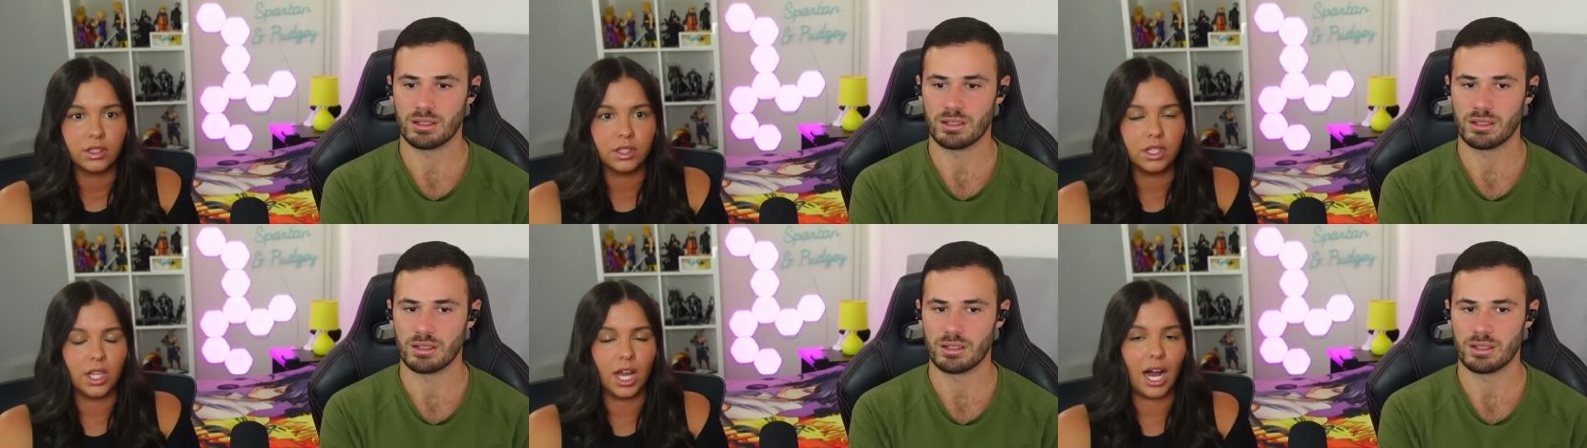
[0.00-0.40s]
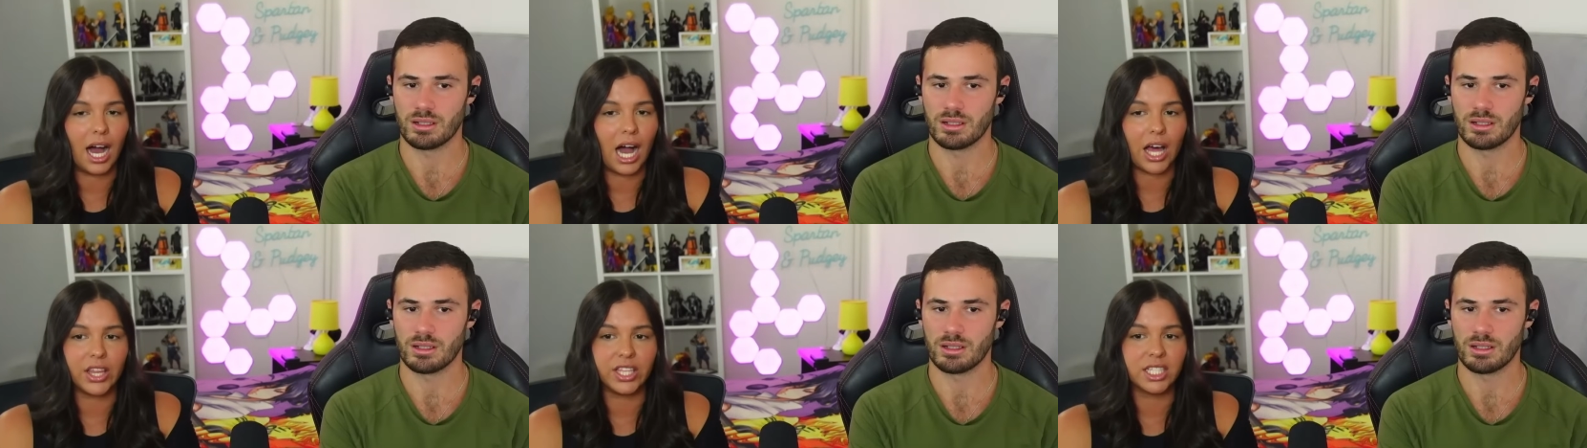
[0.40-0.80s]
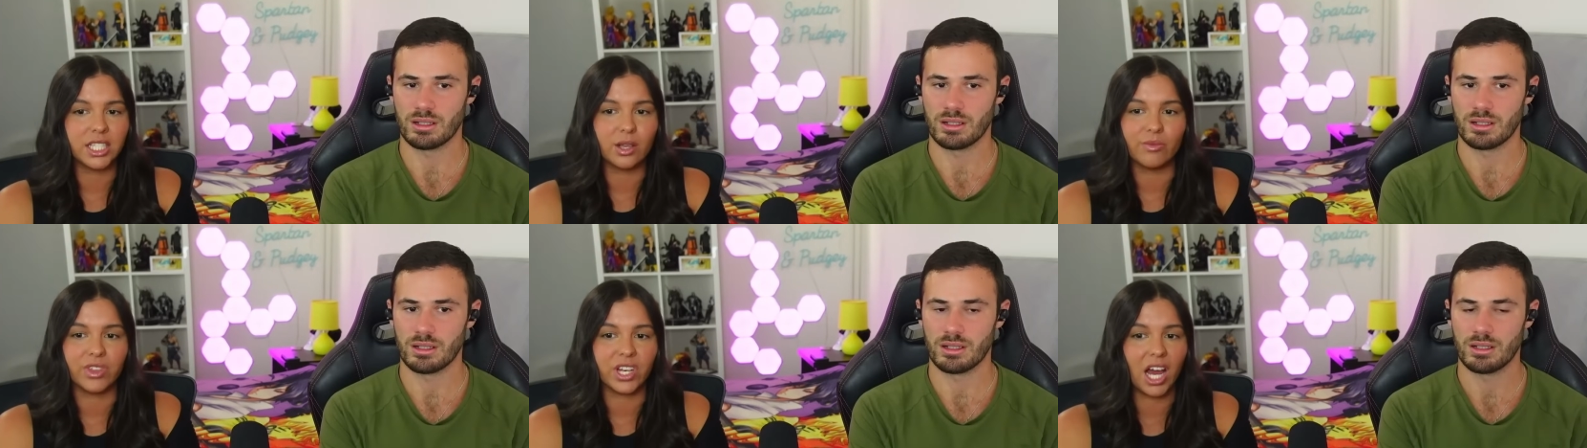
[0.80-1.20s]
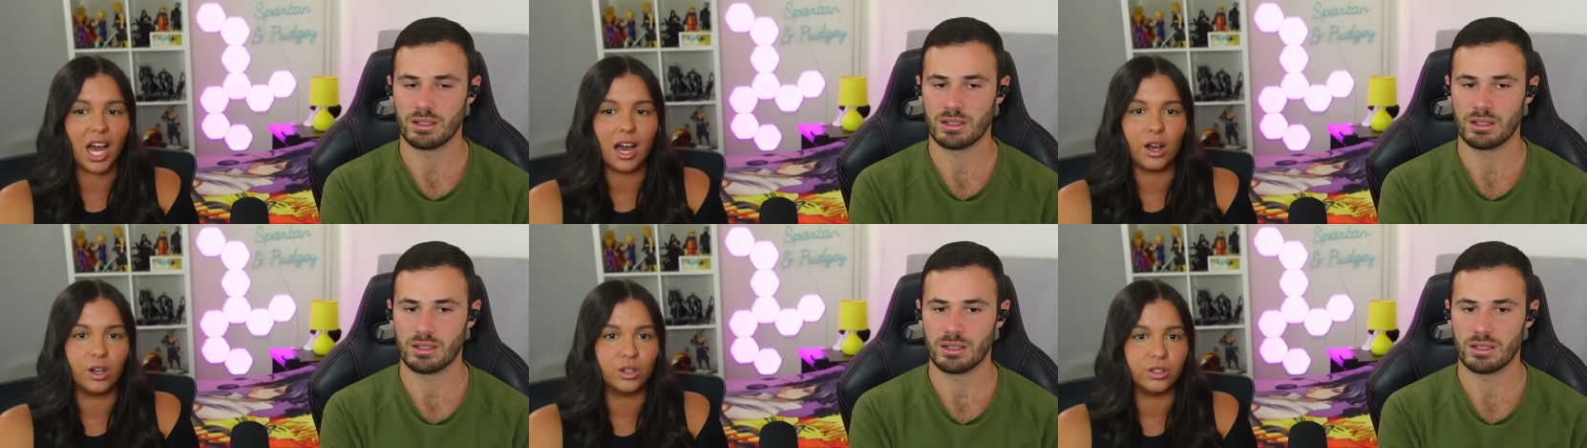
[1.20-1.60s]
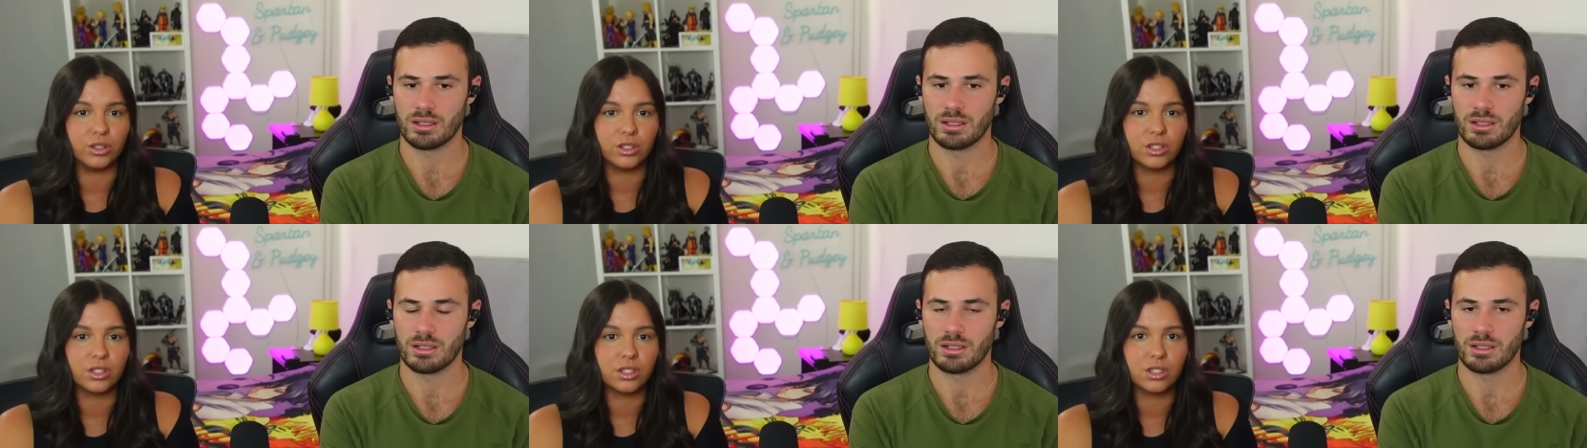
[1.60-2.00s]
Speaker 1: Nah, there's something
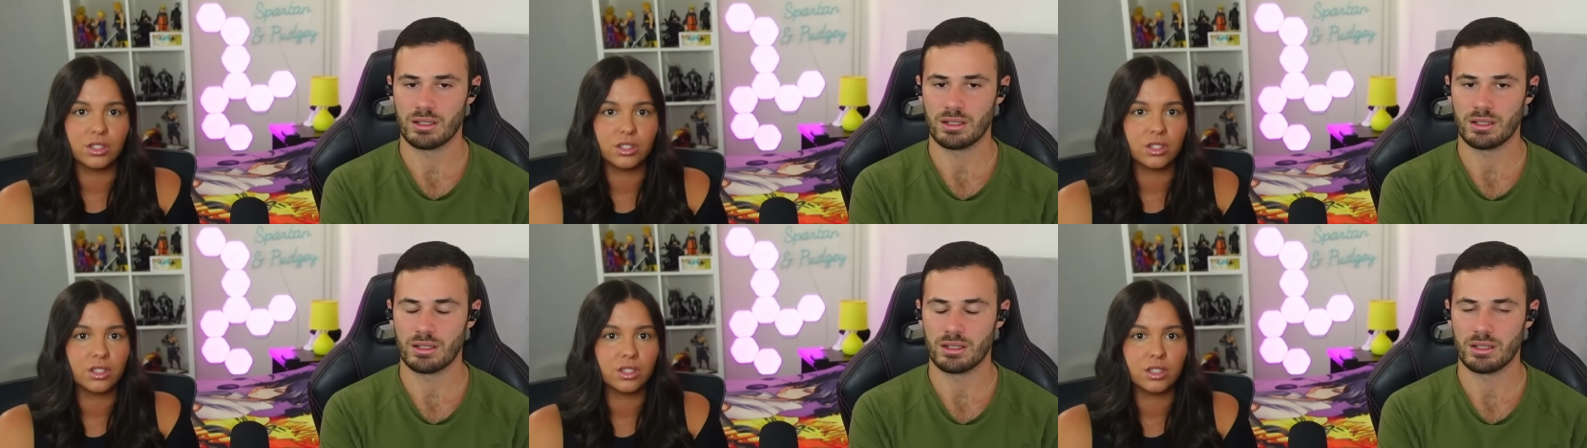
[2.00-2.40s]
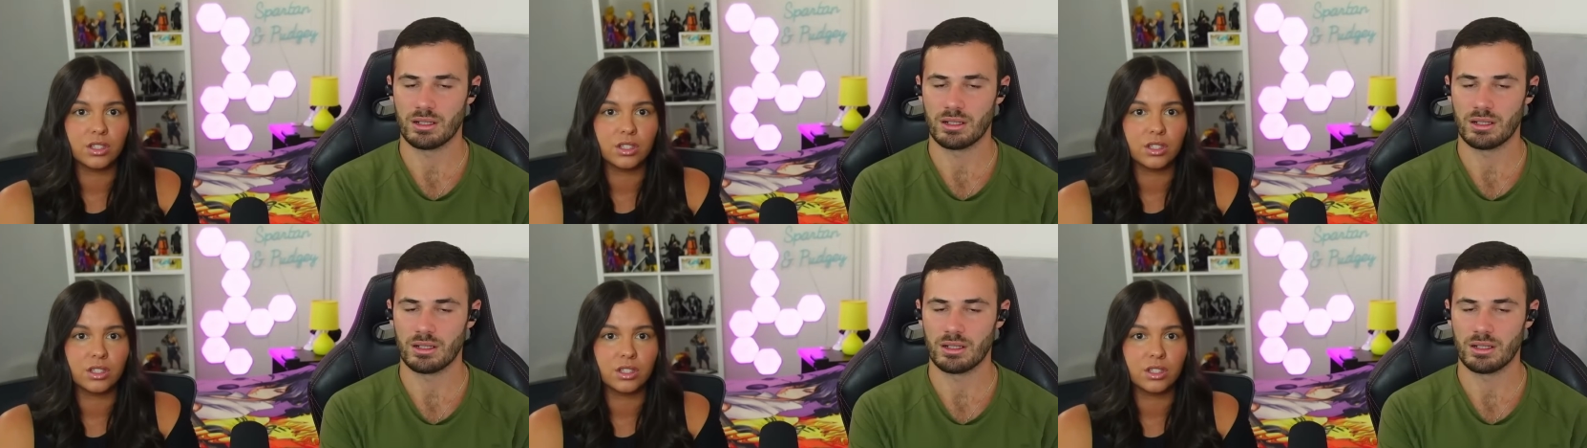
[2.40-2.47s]
else.